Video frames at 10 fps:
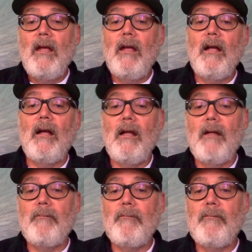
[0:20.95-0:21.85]

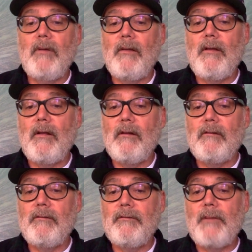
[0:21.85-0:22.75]
on
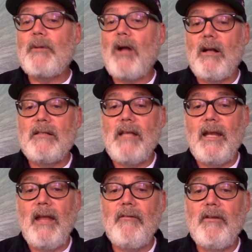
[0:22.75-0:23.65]
the flip cards I
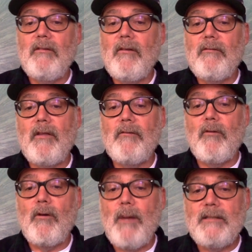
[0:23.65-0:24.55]
gave you, the
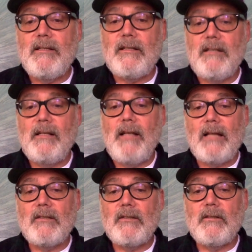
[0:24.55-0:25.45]
4x6
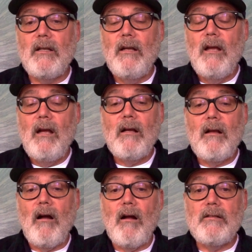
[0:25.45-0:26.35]
index
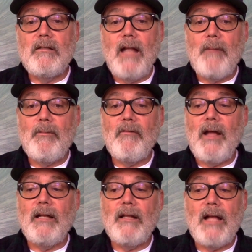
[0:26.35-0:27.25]
cards that I
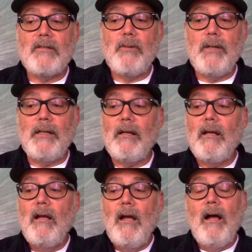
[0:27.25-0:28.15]
provided last week.
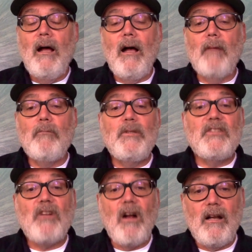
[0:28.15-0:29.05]
We
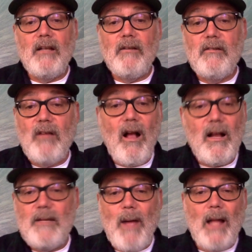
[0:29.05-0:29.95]
started
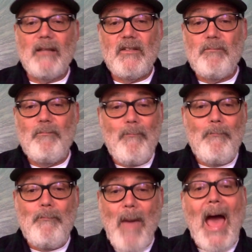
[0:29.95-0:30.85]
talking about
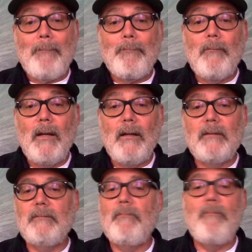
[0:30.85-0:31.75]
BAP.
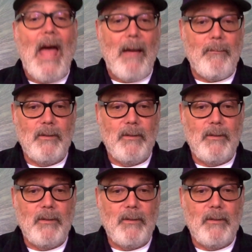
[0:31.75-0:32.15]
How